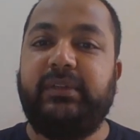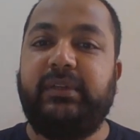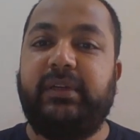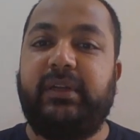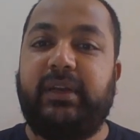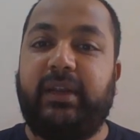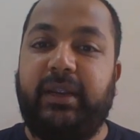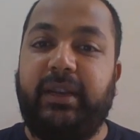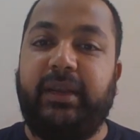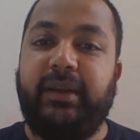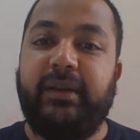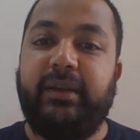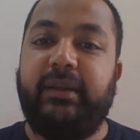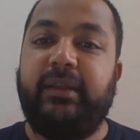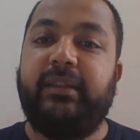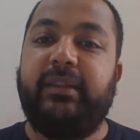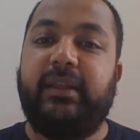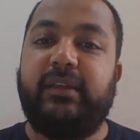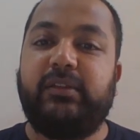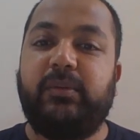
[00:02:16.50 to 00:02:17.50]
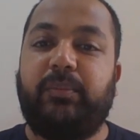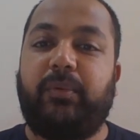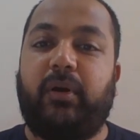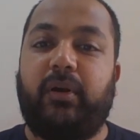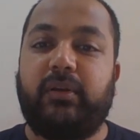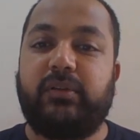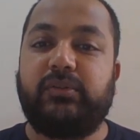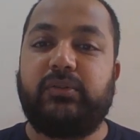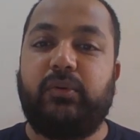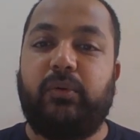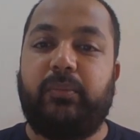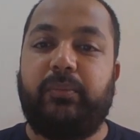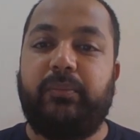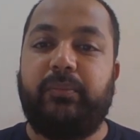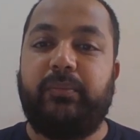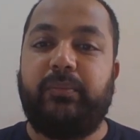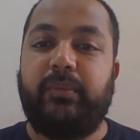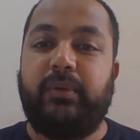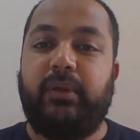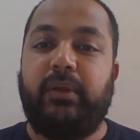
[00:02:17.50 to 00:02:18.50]
Right? That's a product scope.
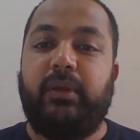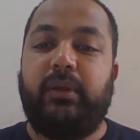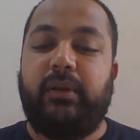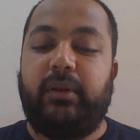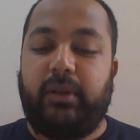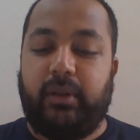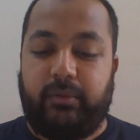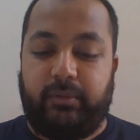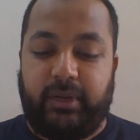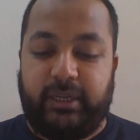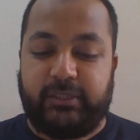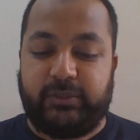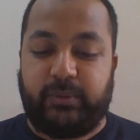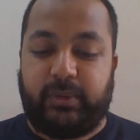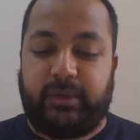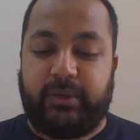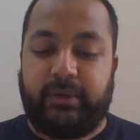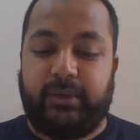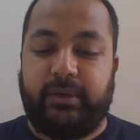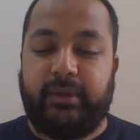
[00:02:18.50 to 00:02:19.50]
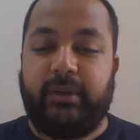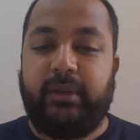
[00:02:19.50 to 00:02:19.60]
Now next one.